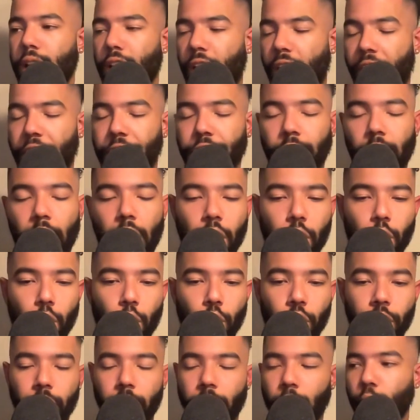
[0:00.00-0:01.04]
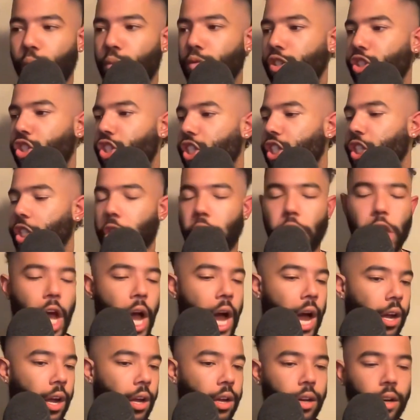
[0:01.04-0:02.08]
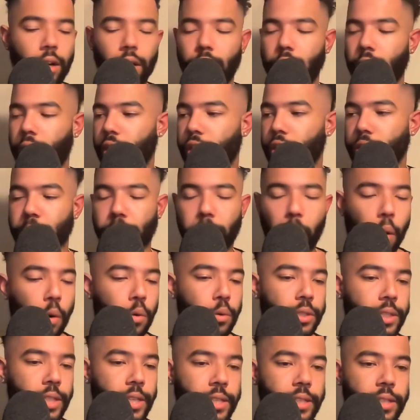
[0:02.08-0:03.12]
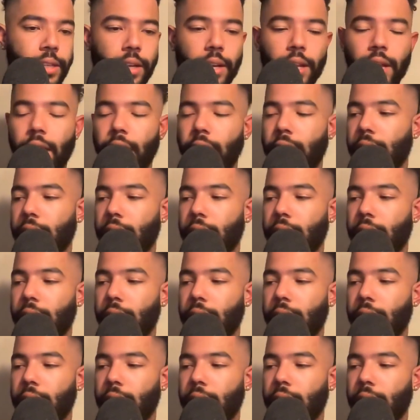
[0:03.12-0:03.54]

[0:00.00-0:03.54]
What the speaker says: Evan Longoria was just not good this postseason.